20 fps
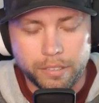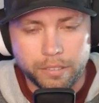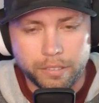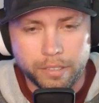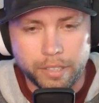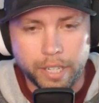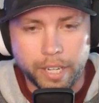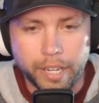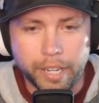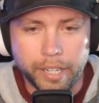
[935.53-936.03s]

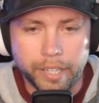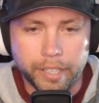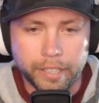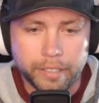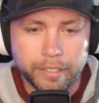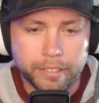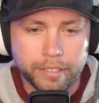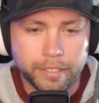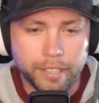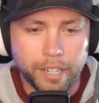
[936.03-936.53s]
Dang.
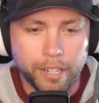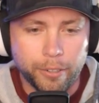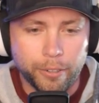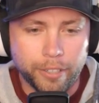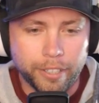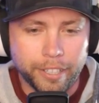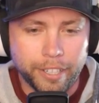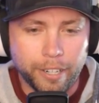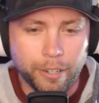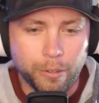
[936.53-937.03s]
I
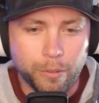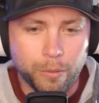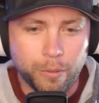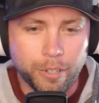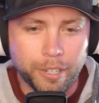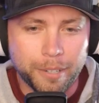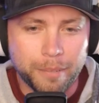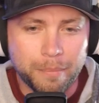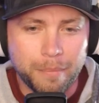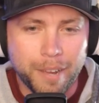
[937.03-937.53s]
really don't
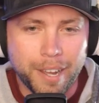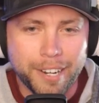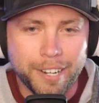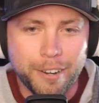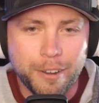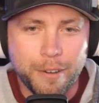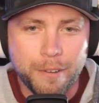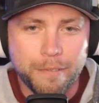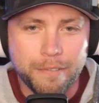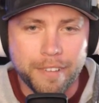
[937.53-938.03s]
want my
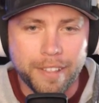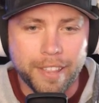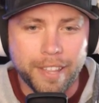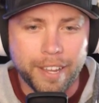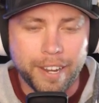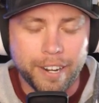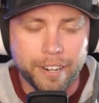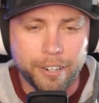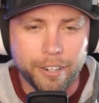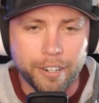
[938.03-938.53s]
Nova
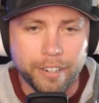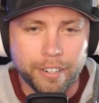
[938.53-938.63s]
there.